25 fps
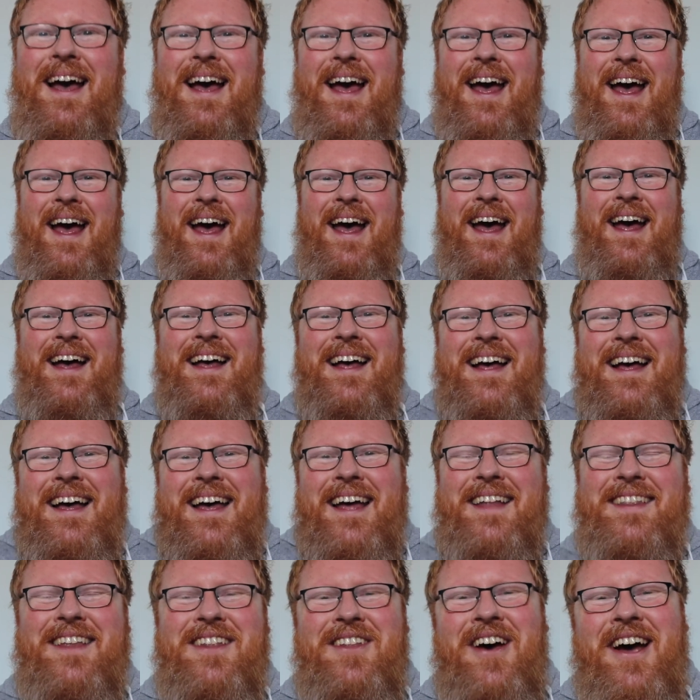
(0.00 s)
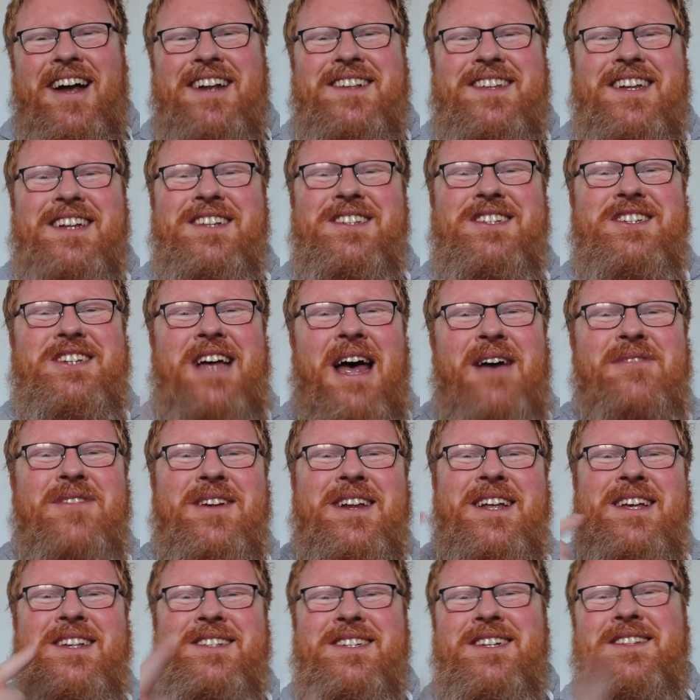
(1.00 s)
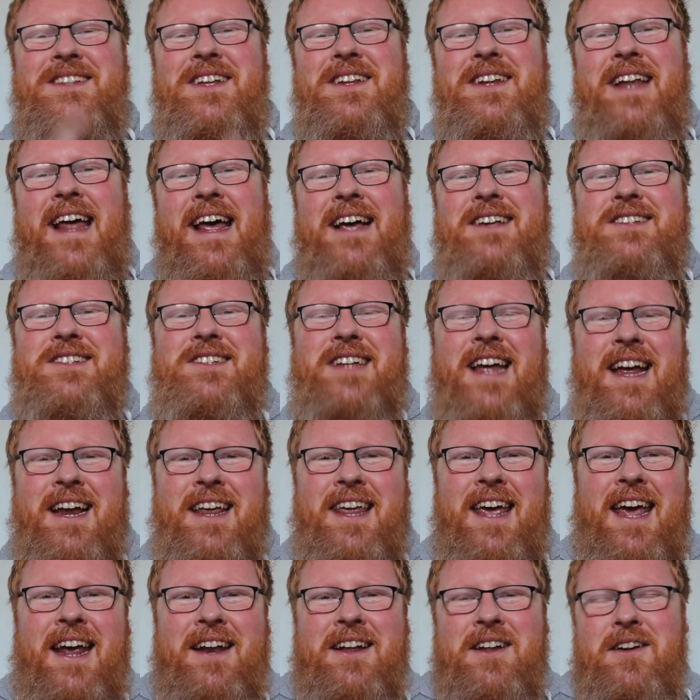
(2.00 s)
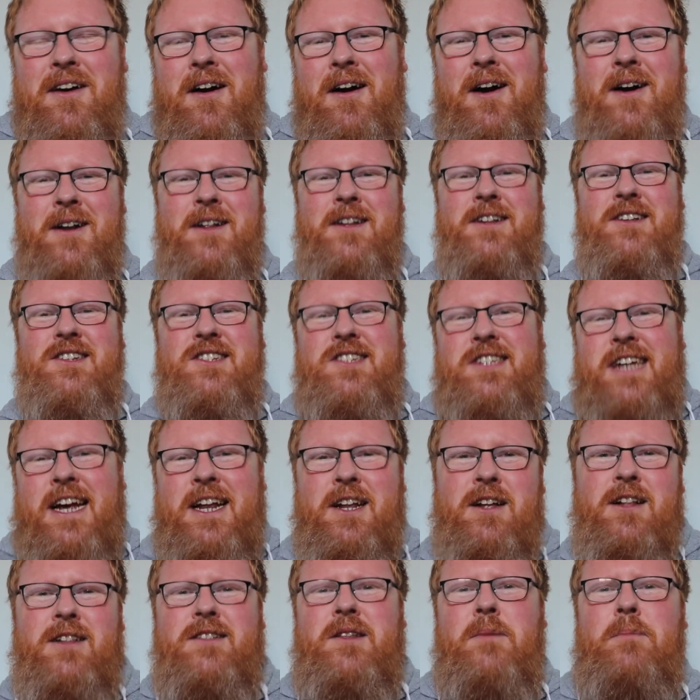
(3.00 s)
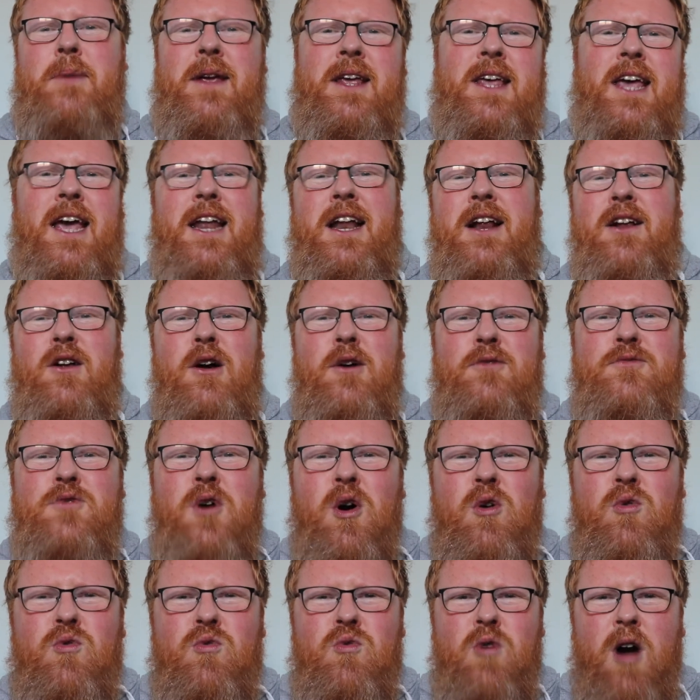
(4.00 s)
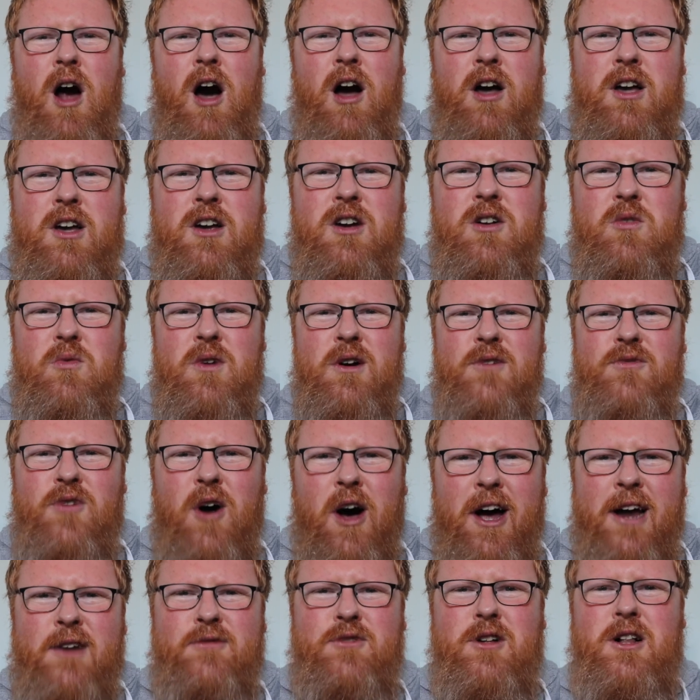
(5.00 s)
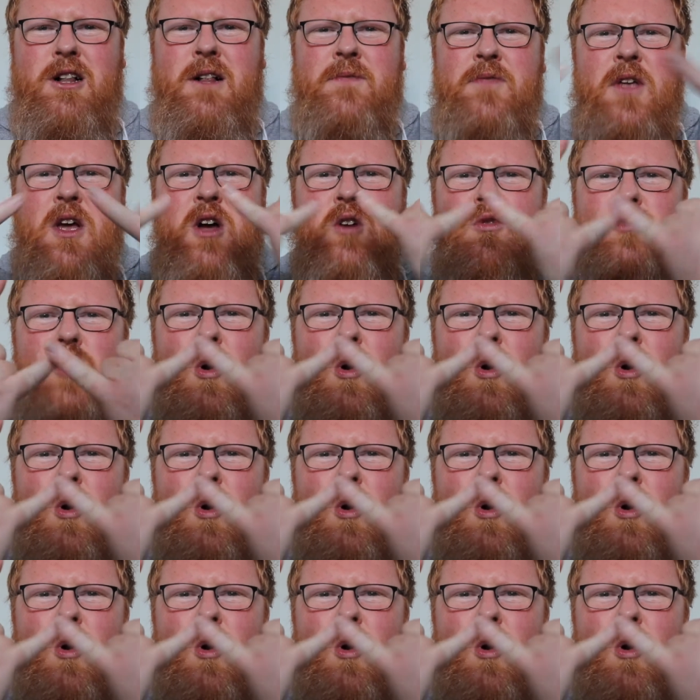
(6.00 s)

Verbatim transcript: In the 1970s, in the next decade in Ireland, signalled the beginning of the rock revival.